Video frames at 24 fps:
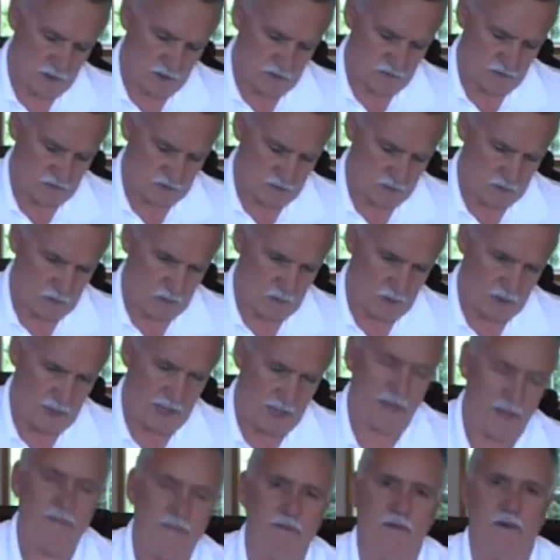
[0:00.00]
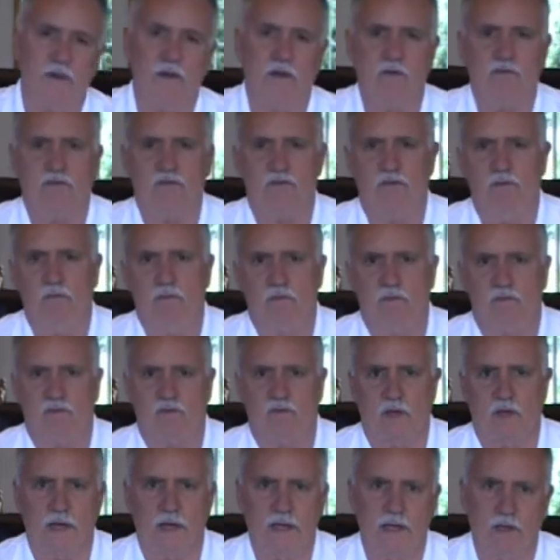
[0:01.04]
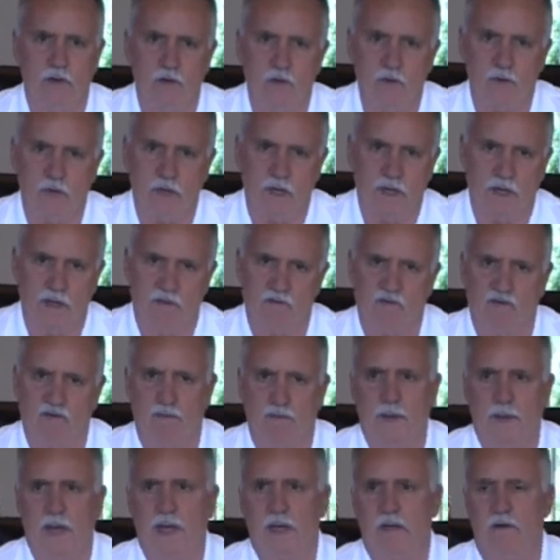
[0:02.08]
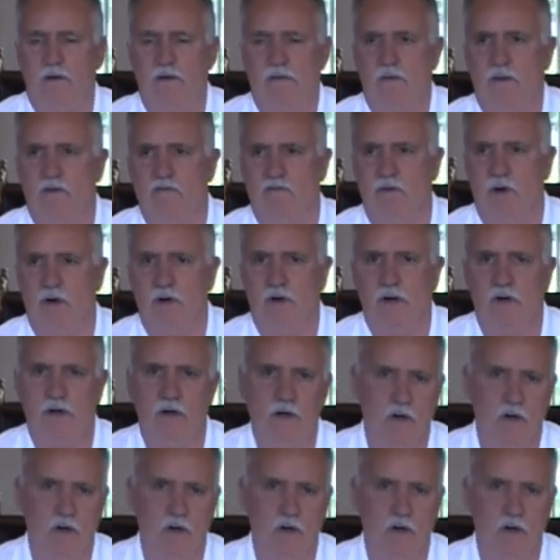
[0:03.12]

So on this site, you can expect in the very